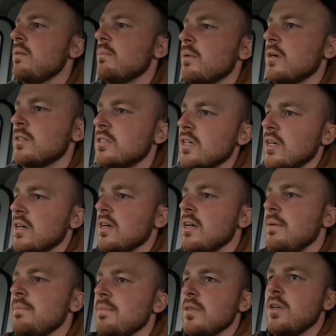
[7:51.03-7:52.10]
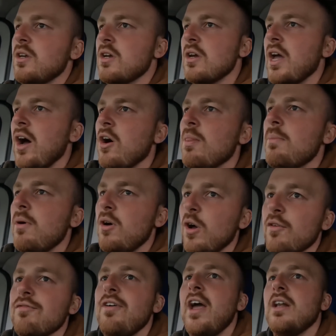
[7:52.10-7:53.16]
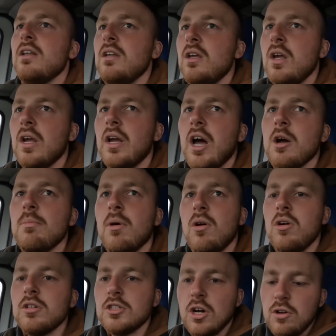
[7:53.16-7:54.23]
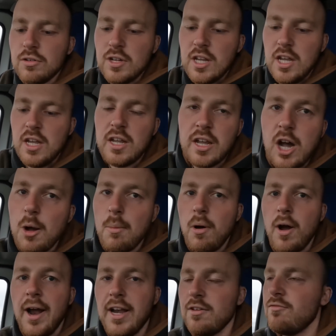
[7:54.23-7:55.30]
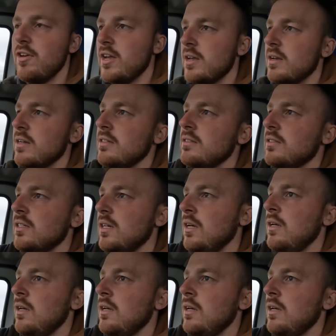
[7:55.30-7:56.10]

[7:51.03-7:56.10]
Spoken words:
But you could go and buy a Fendt, you can go buy a John Deere, you can go buy anything and